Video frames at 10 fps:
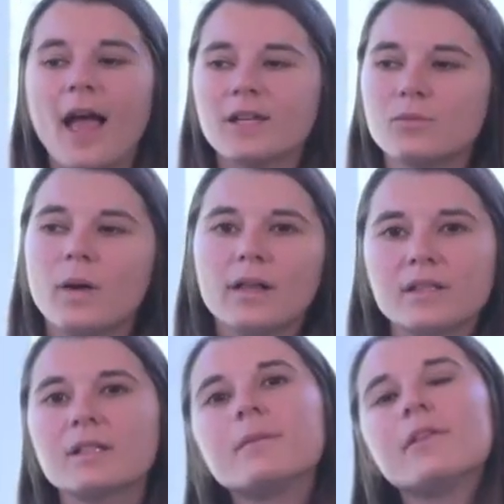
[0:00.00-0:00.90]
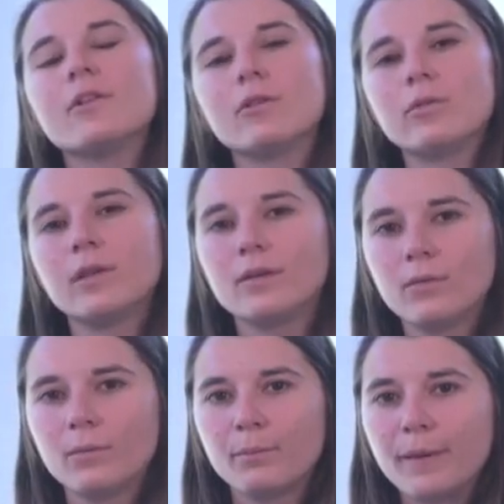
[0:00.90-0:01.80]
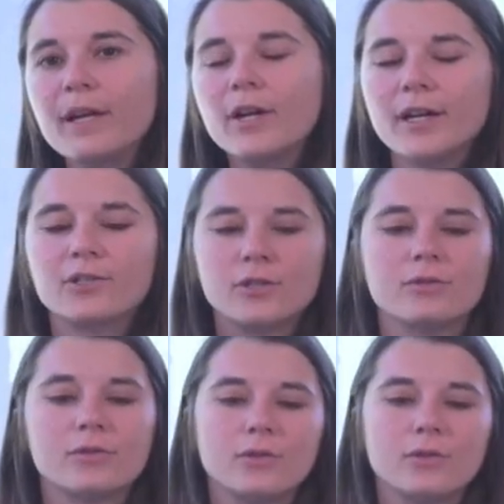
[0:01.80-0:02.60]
as well as some of the bigger issues,